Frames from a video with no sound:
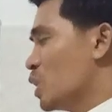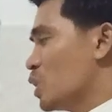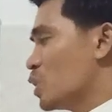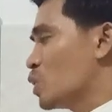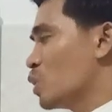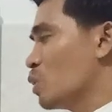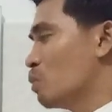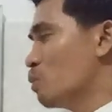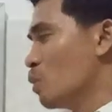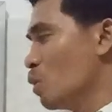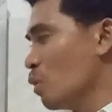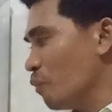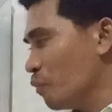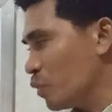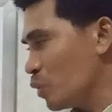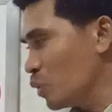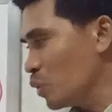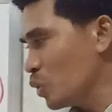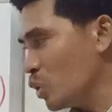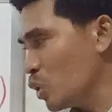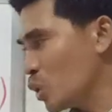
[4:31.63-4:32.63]
so move to
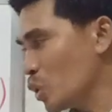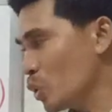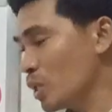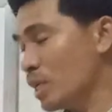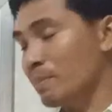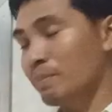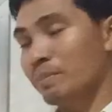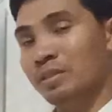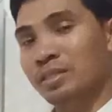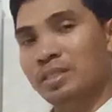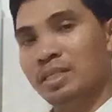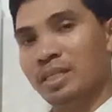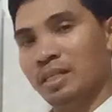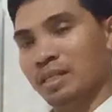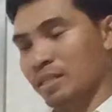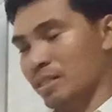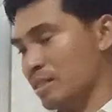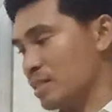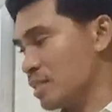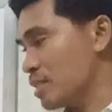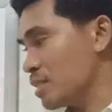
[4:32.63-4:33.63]
rule number
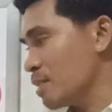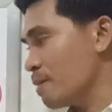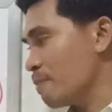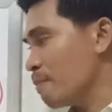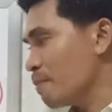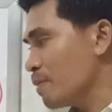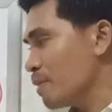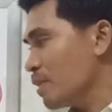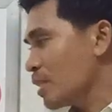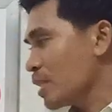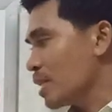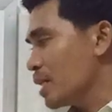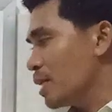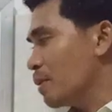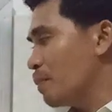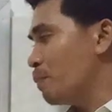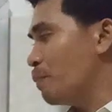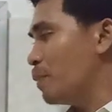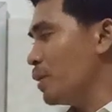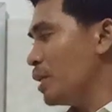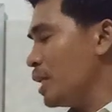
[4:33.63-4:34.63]
6,
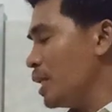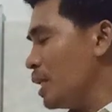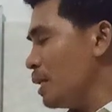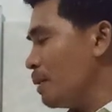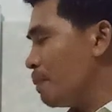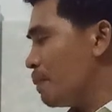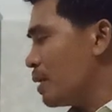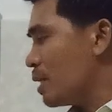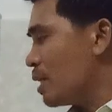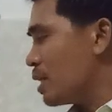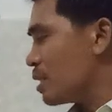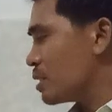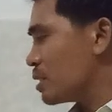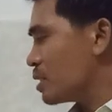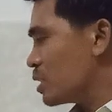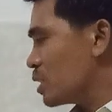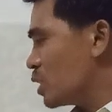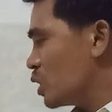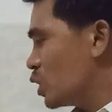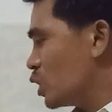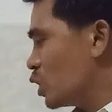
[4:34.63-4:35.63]
be plus
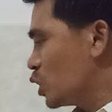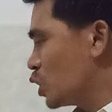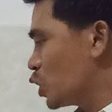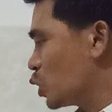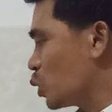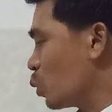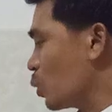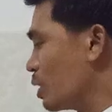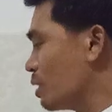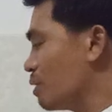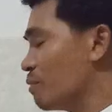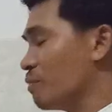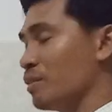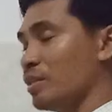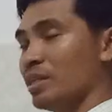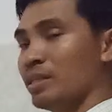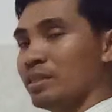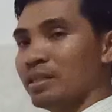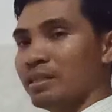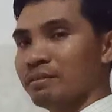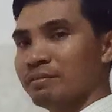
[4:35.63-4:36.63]
to
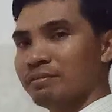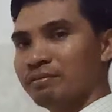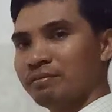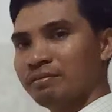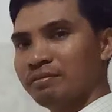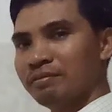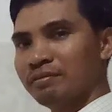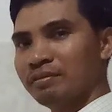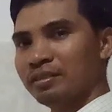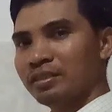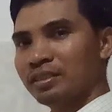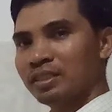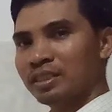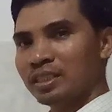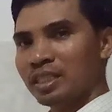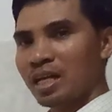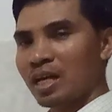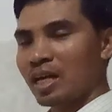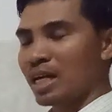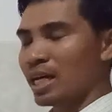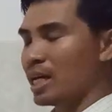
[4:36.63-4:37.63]
infinitive.
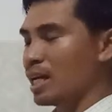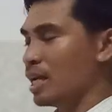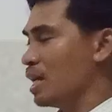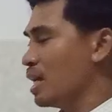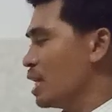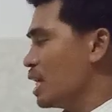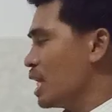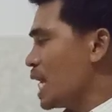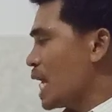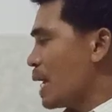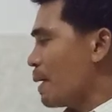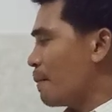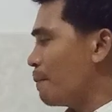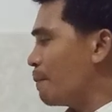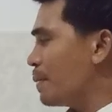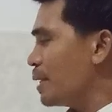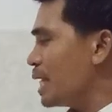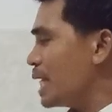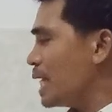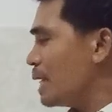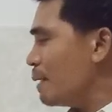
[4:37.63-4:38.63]
Okay,
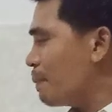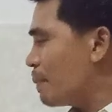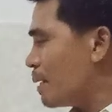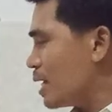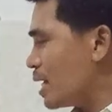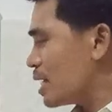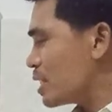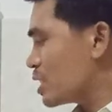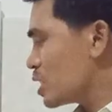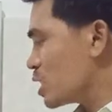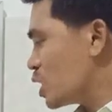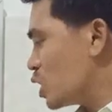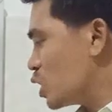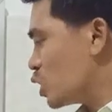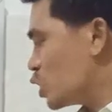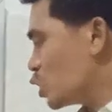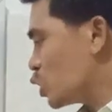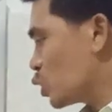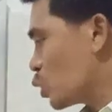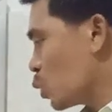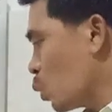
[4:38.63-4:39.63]
be plus
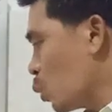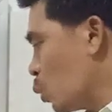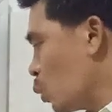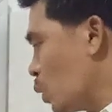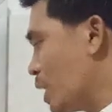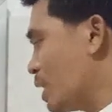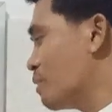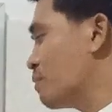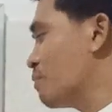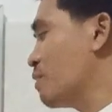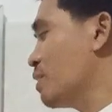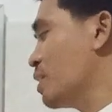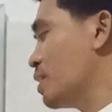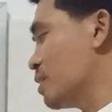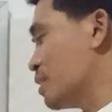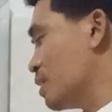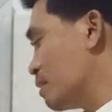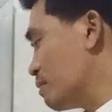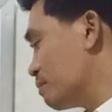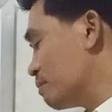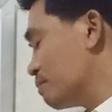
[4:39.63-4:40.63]
to
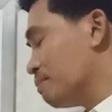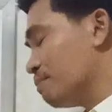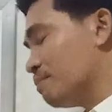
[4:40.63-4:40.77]
infinitive.